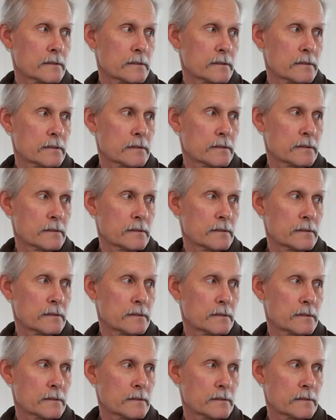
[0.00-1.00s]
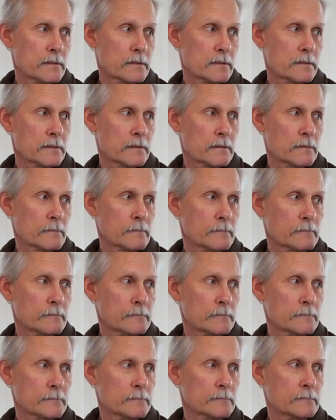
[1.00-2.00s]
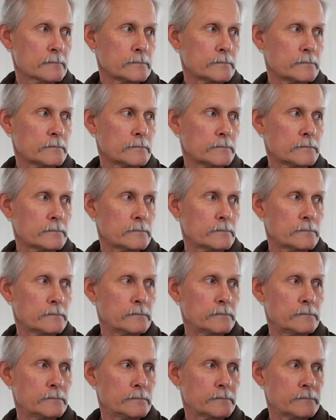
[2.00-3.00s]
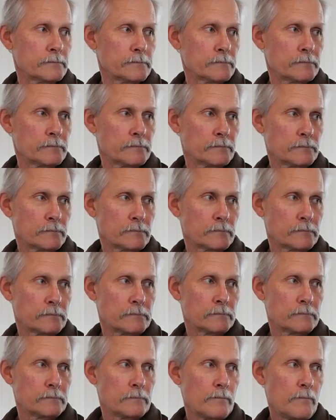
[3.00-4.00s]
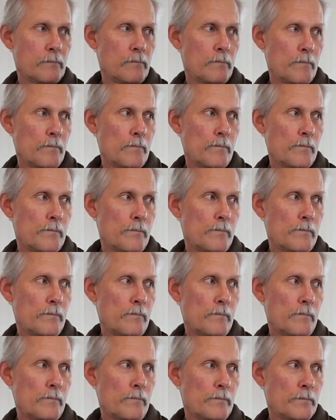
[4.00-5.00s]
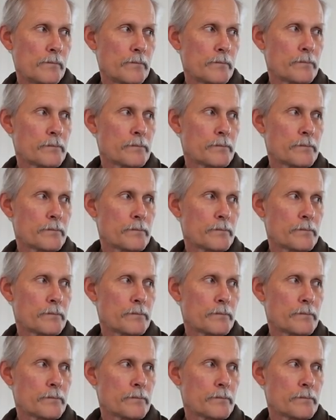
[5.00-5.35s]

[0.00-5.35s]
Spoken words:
This person isn't speaking.